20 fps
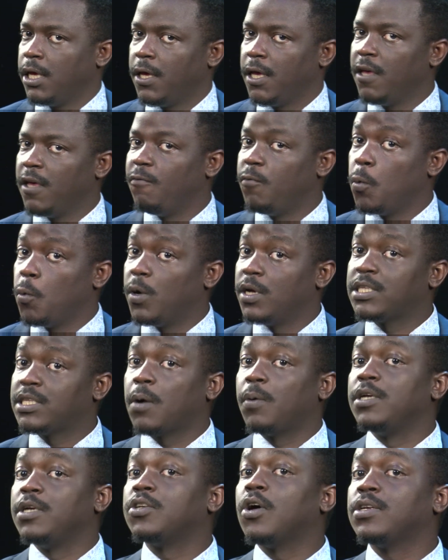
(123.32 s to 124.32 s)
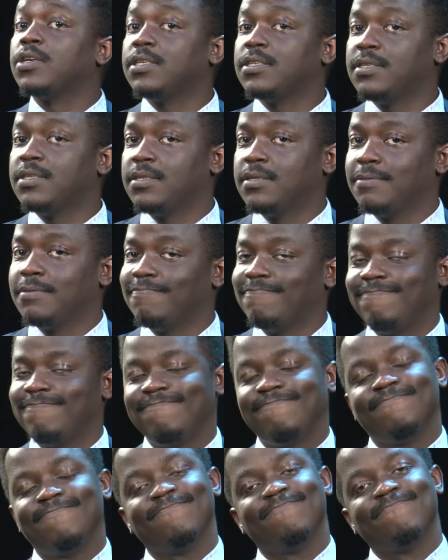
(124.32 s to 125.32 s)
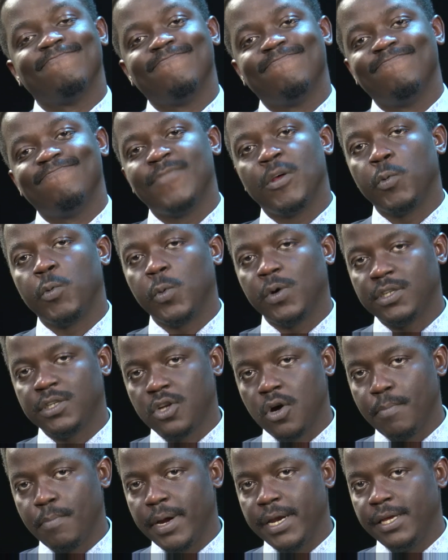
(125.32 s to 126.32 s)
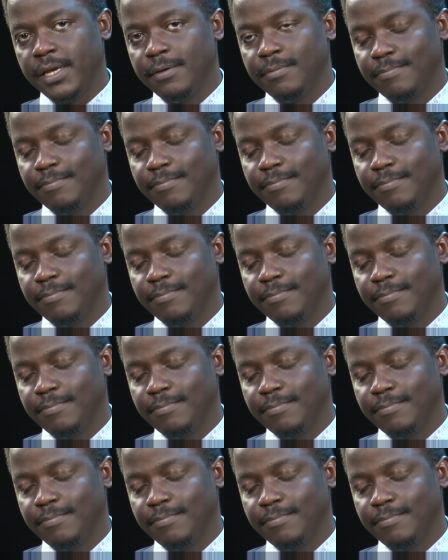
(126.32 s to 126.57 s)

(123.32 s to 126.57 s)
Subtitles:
If we waste our resources, then we waste our money.